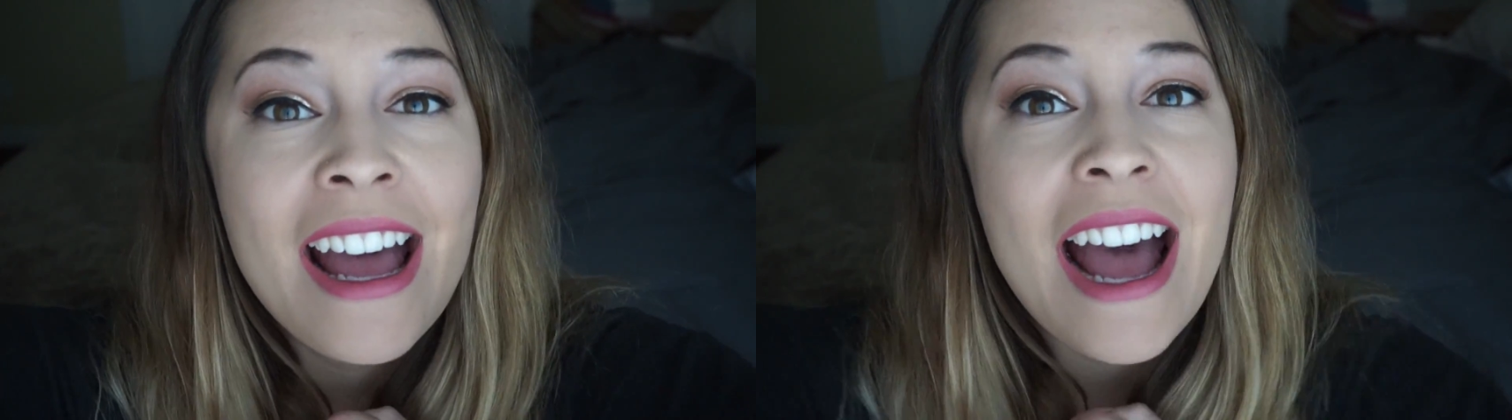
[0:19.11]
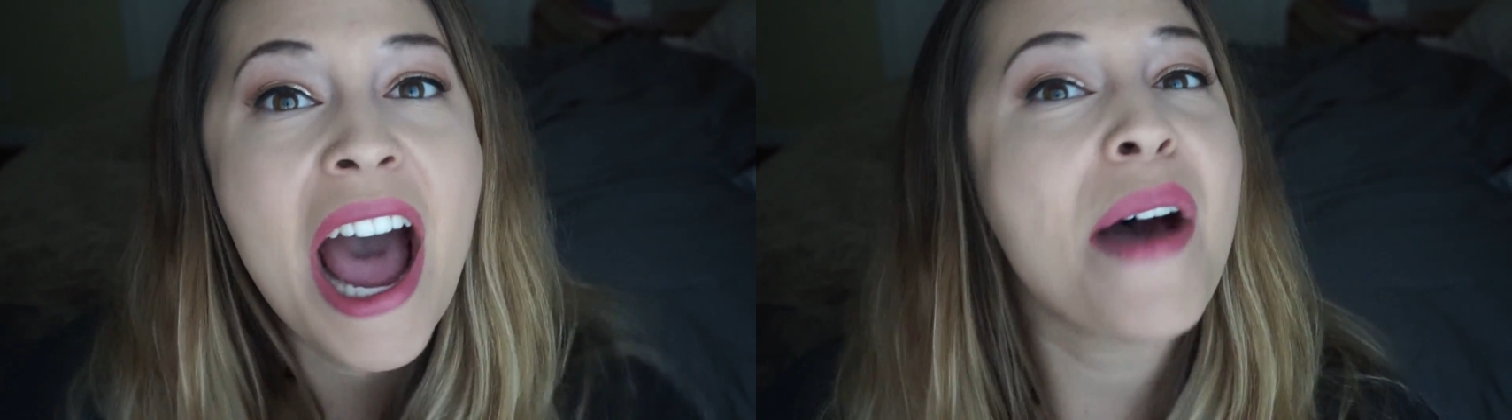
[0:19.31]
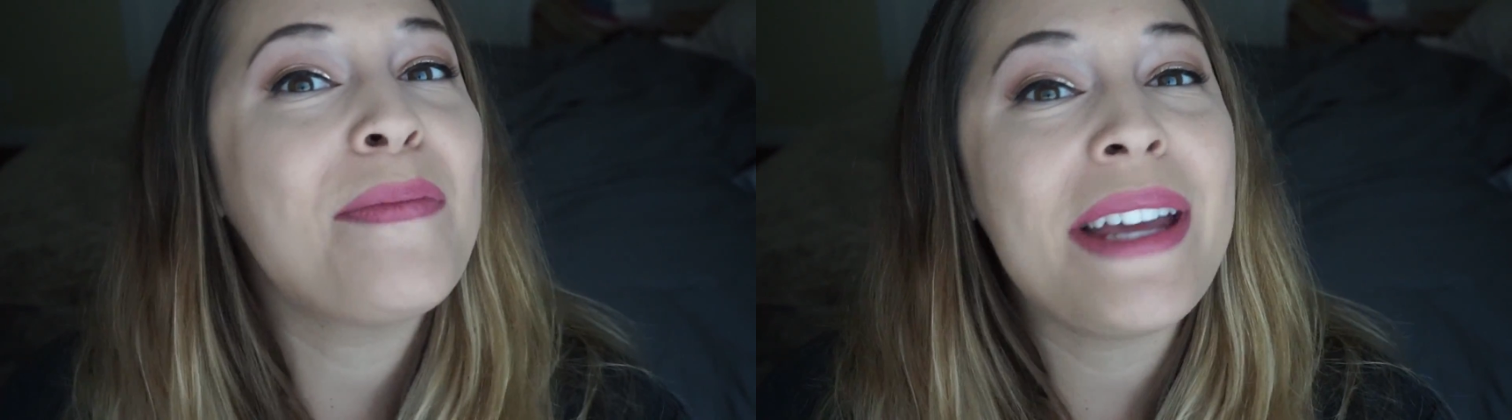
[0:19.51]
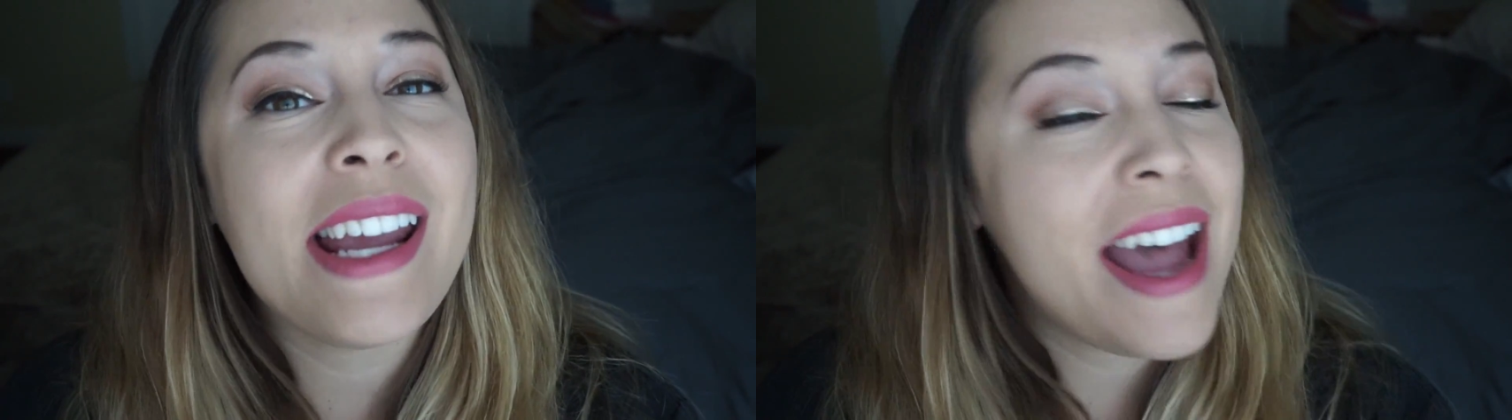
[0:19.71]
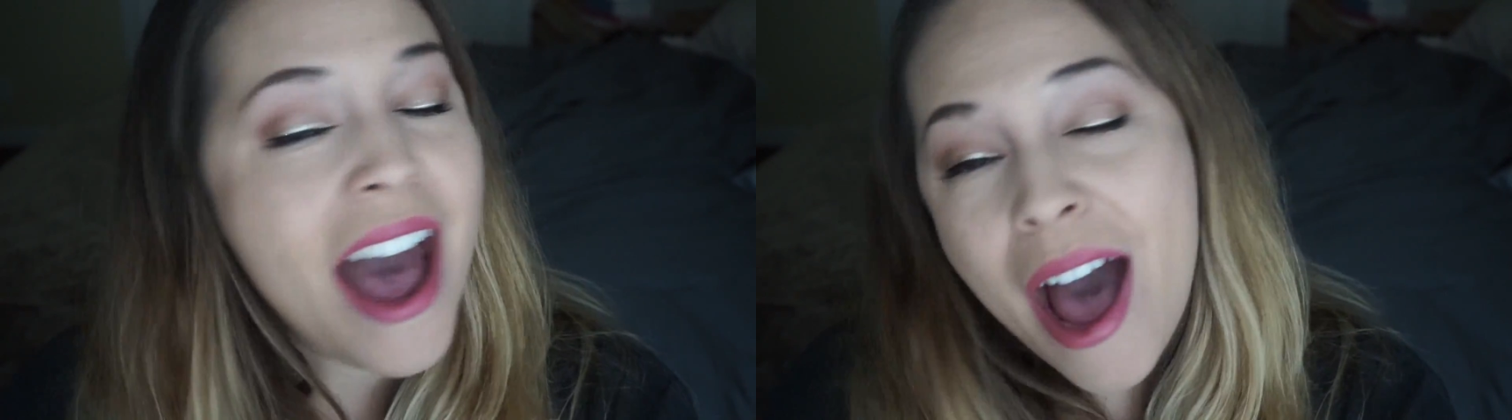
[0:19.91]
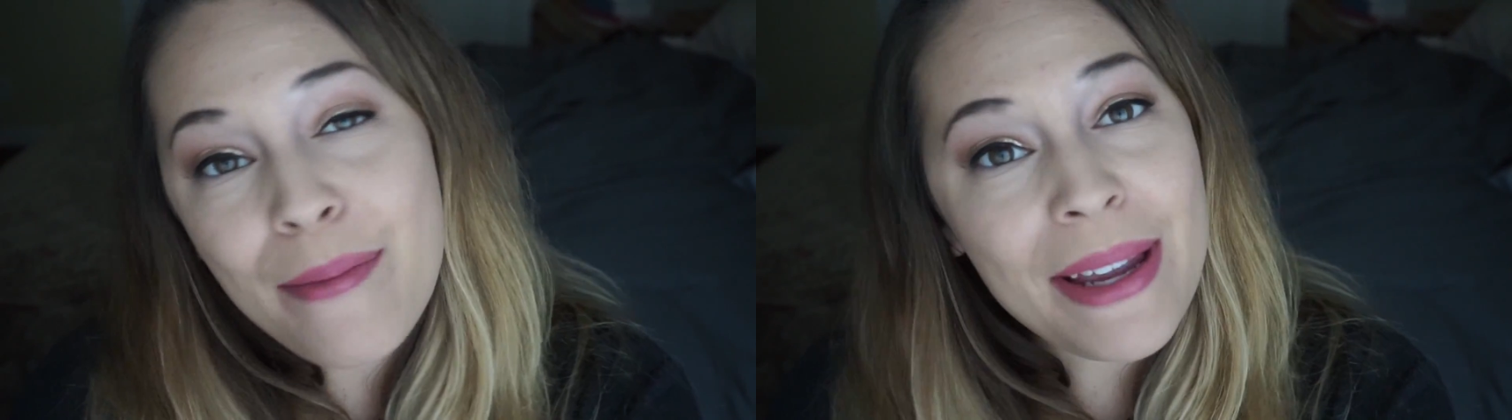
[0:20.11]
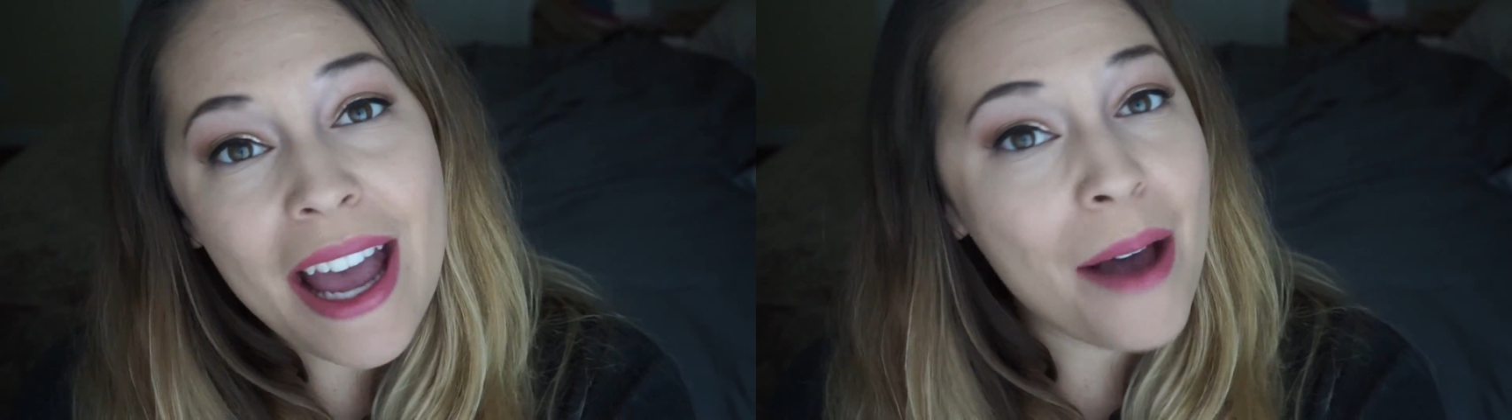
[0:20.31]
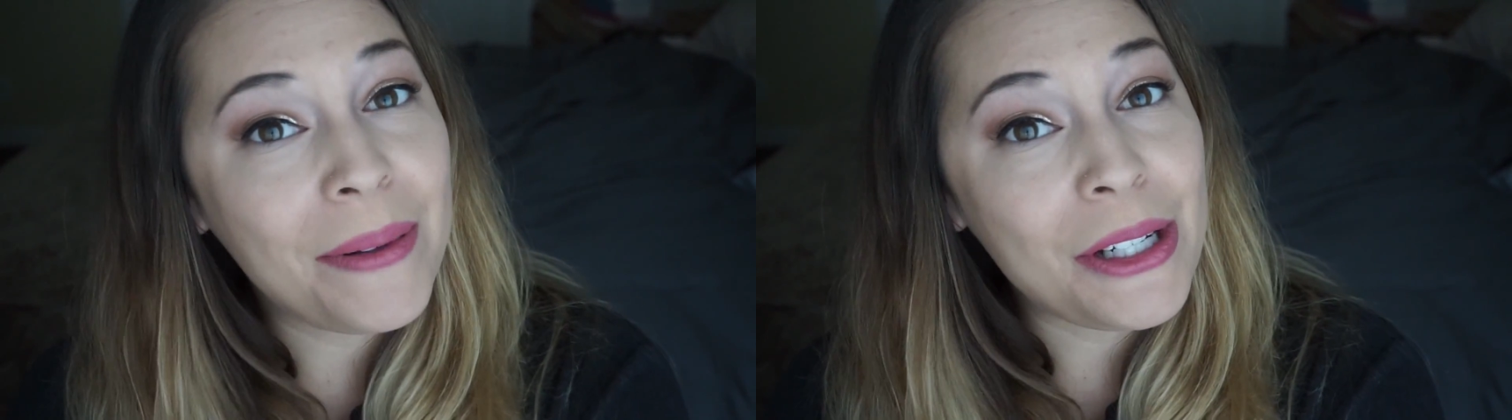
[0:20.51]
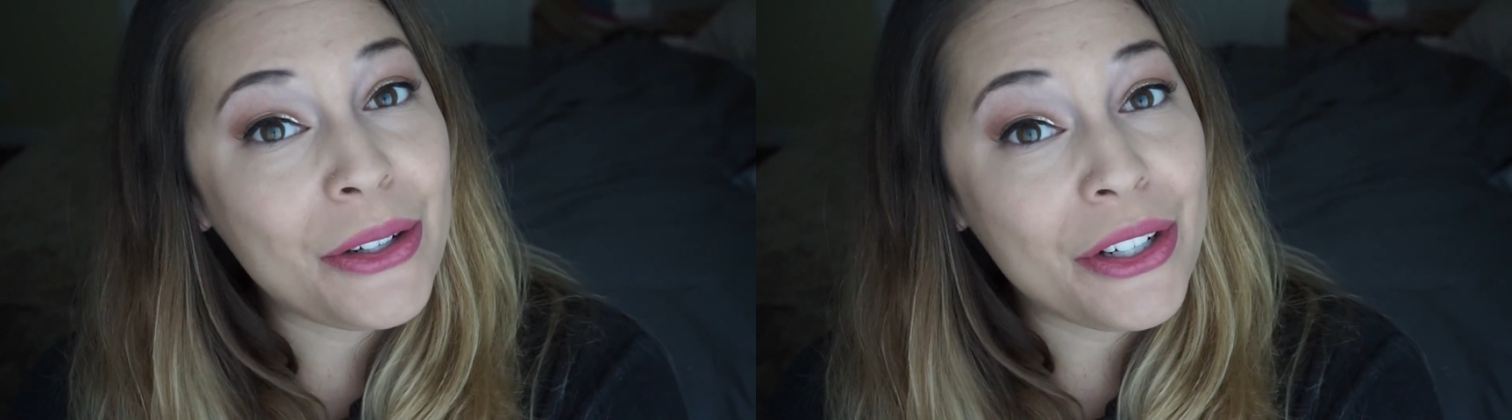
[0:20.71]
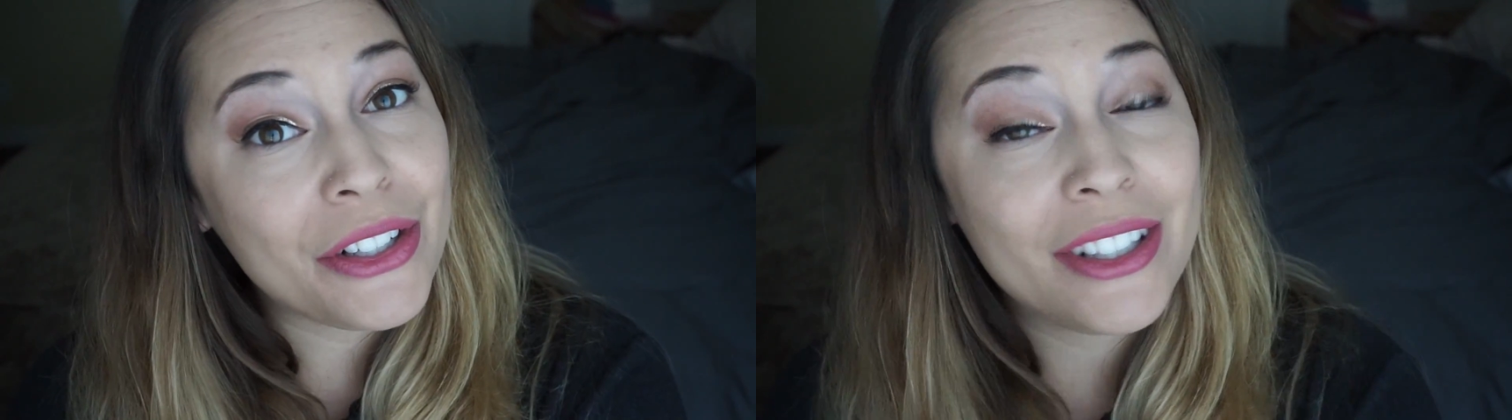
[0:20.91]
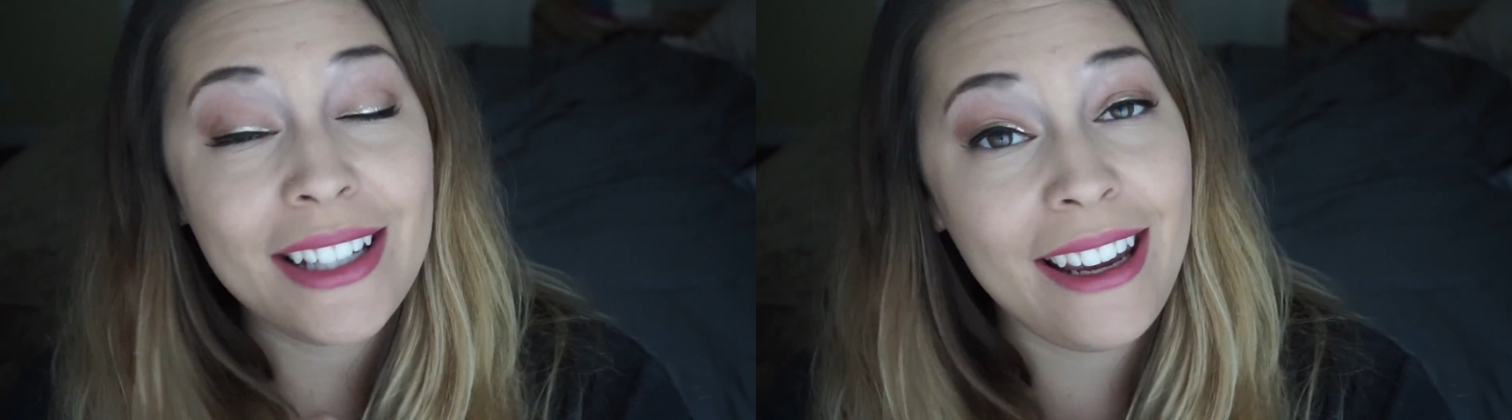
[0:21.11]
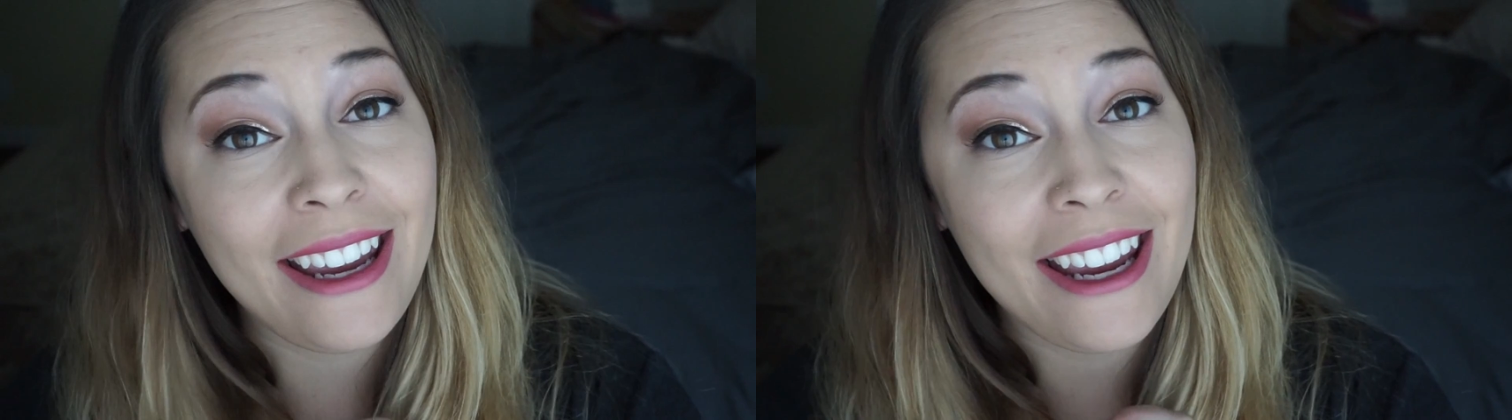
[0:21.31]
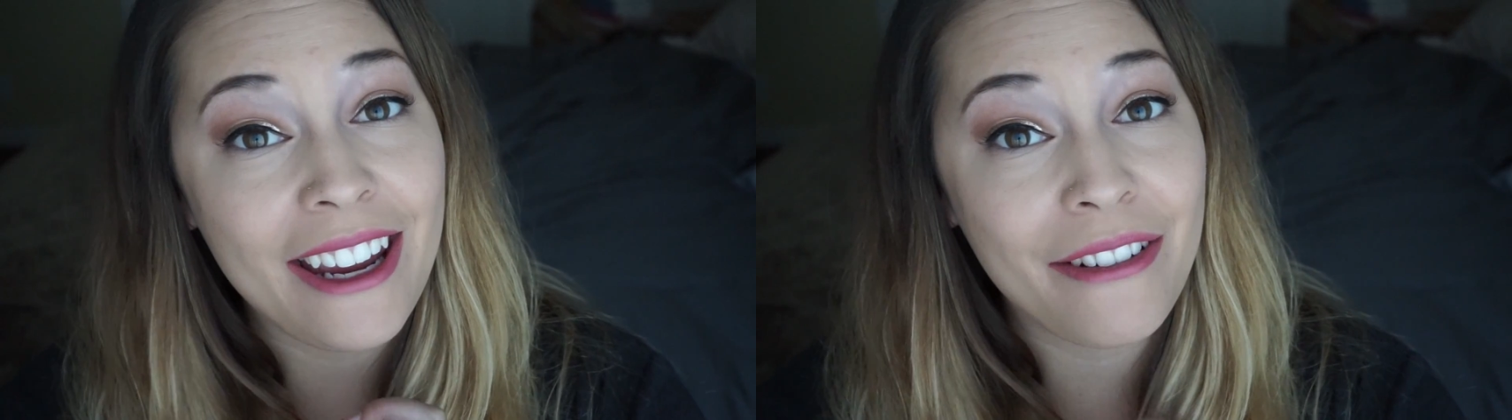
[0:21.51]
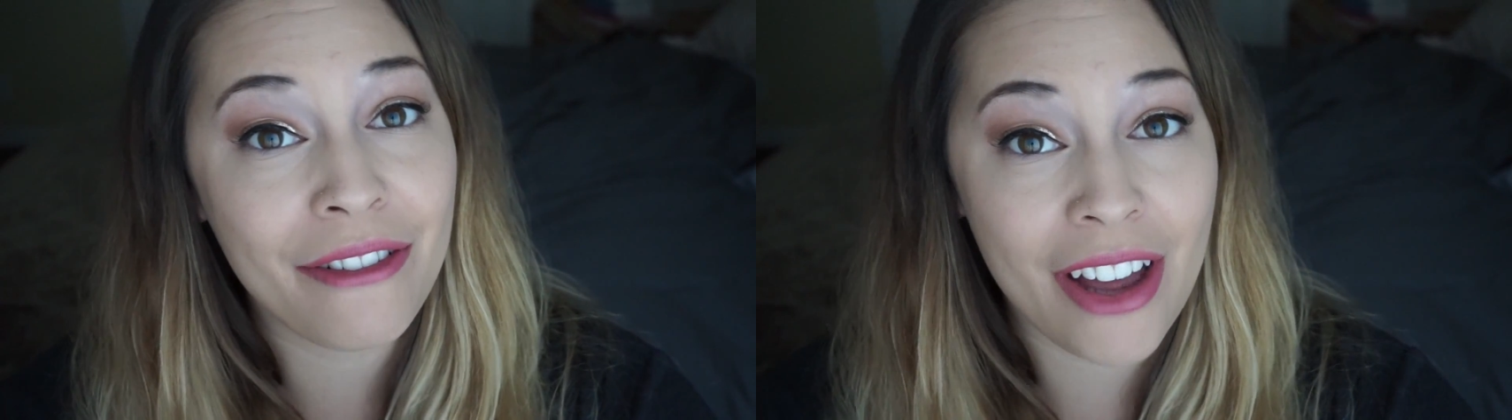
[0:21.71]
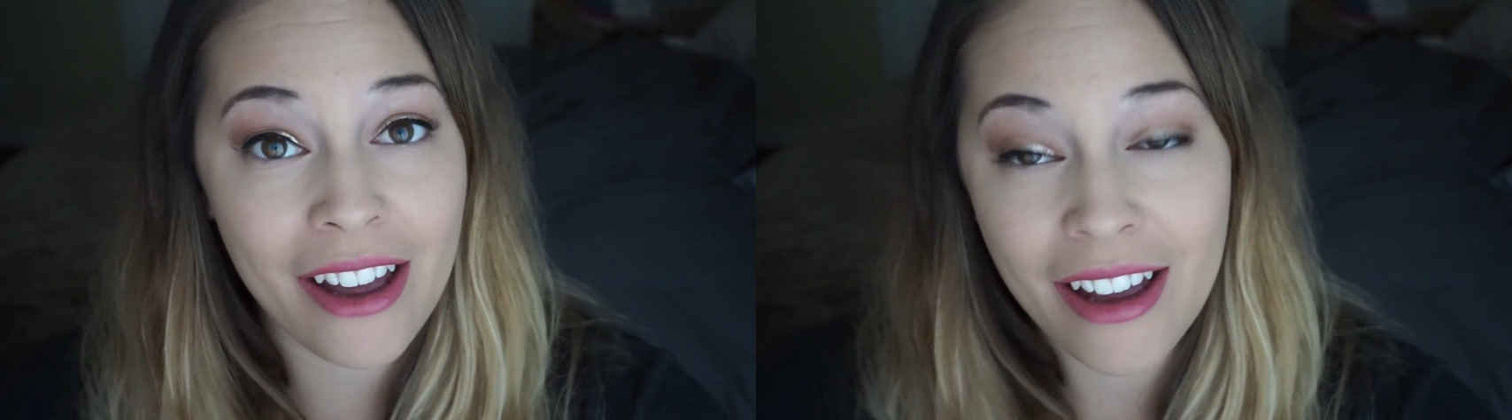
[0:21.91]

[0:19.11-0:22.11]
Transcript: Happy New Year's Eve.